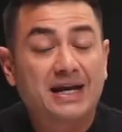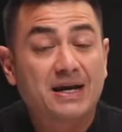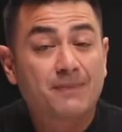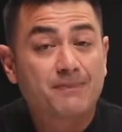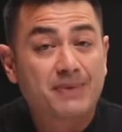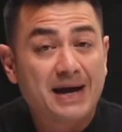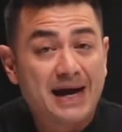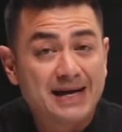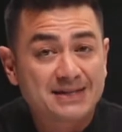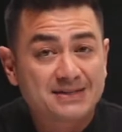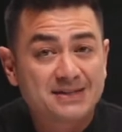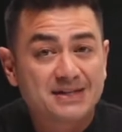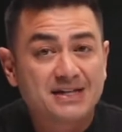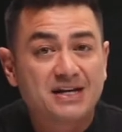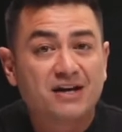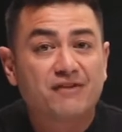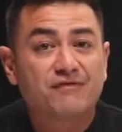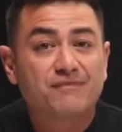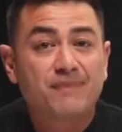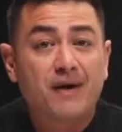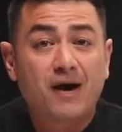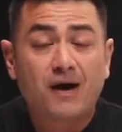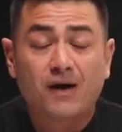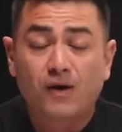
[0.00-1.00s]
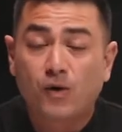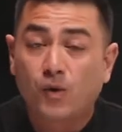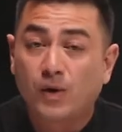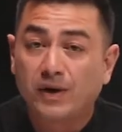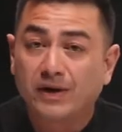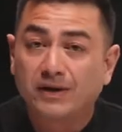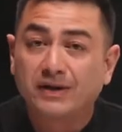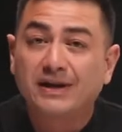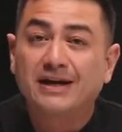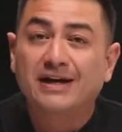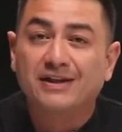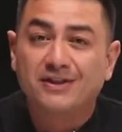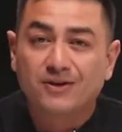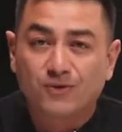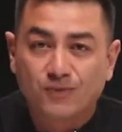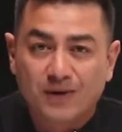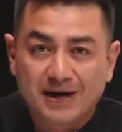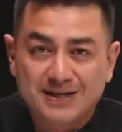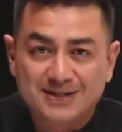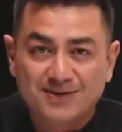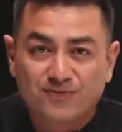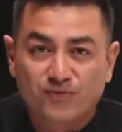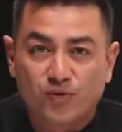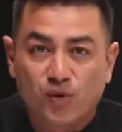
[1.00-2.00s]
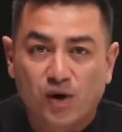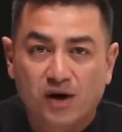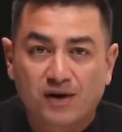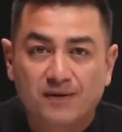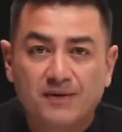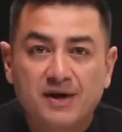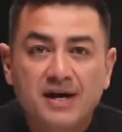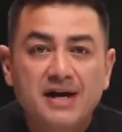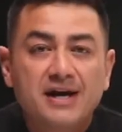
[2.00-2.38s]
capacity of bar oil in the reservoir.